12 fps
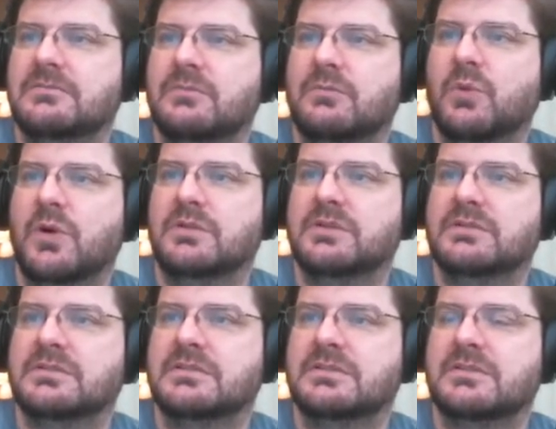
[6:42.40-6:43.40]
world
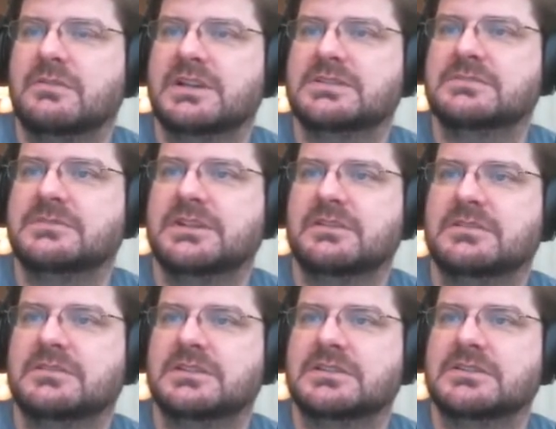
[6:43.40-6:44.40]
quest week,
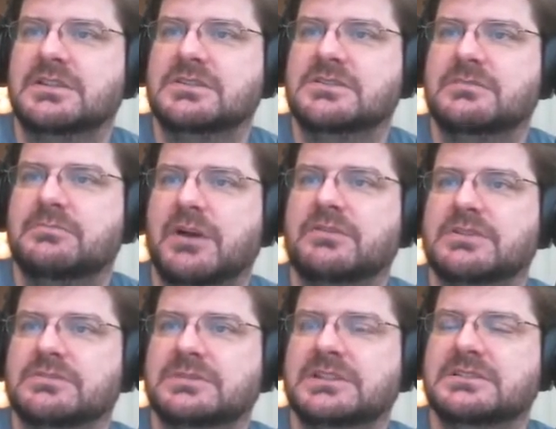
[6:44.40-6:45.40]
or dungeon
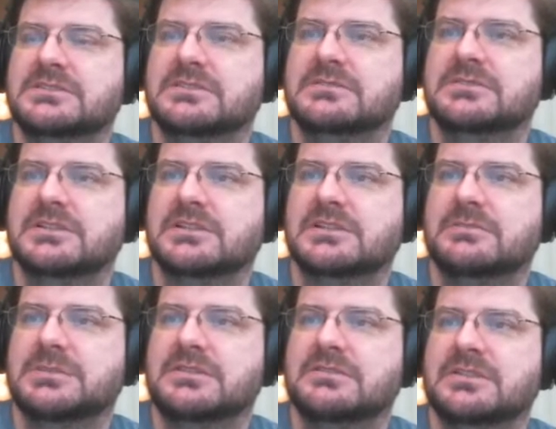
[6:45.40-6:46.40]
bonus week, so he'll
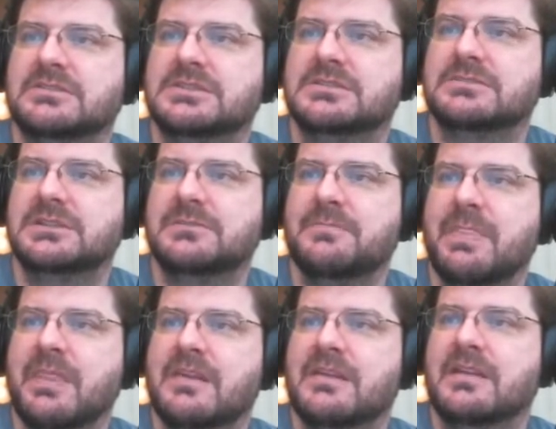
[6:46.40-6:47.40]
be doing those this week.
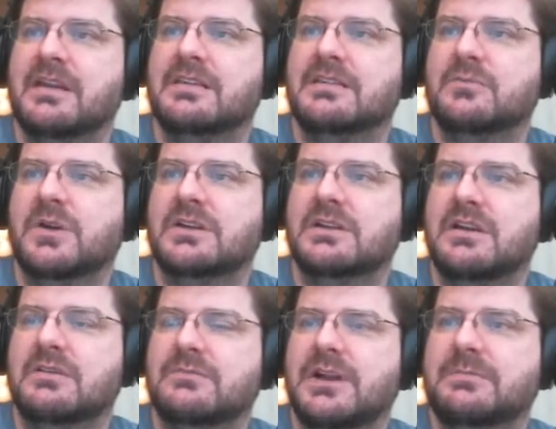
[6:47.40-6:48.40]
And then working
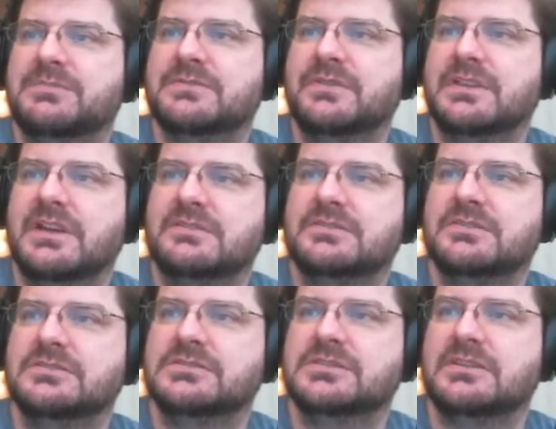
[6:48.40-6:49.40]
on reps for the other
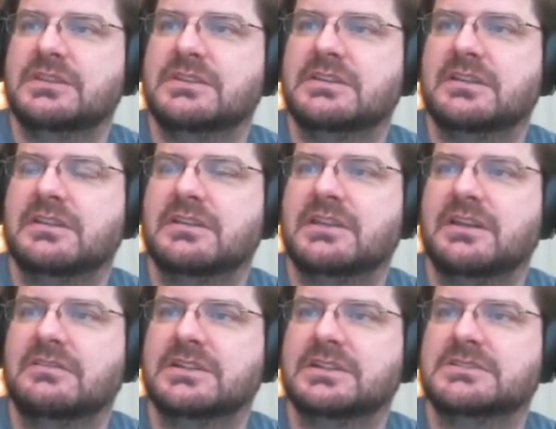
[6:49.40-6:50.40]
tunes so that they
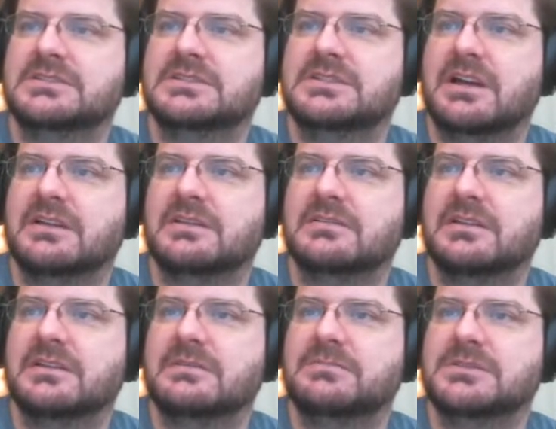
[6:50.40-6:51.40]
don't get stuck
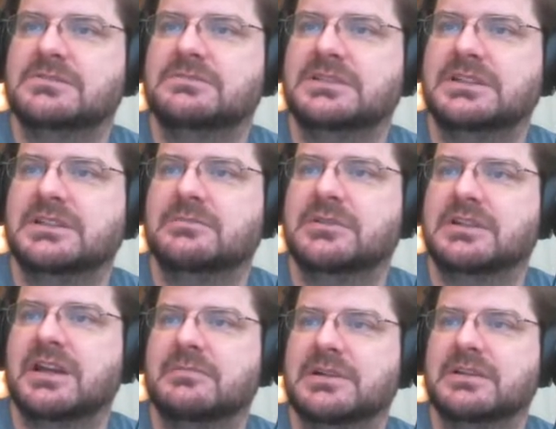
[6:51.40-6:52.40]
between Emerald
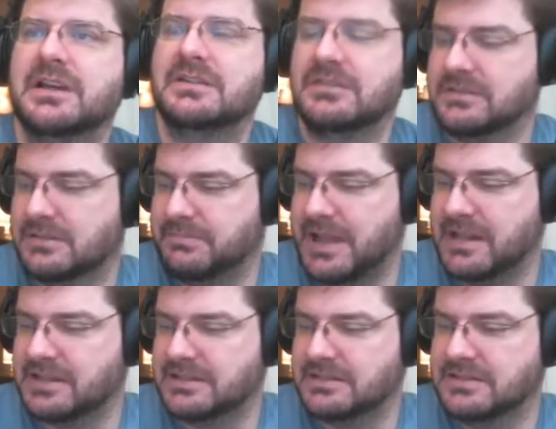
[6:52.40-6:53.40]
Nightmare and Nighthold. The
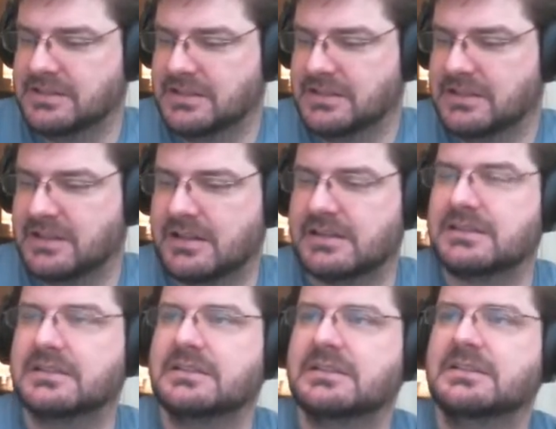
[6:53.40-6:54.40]
Paladin
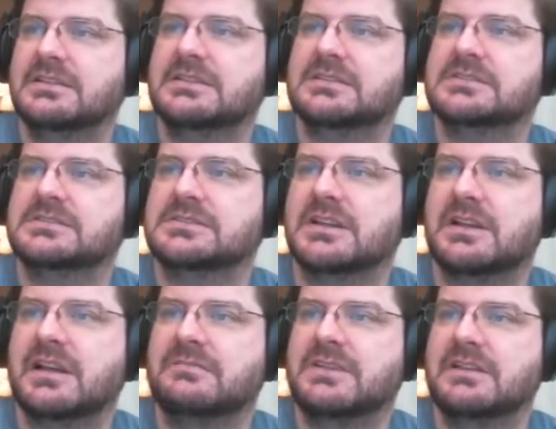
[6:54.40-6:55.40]

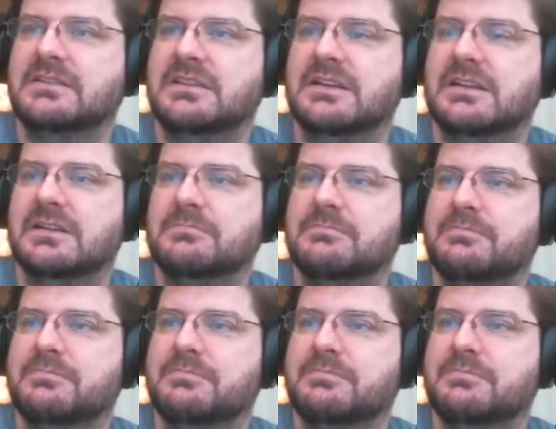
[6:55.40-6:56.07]
I've done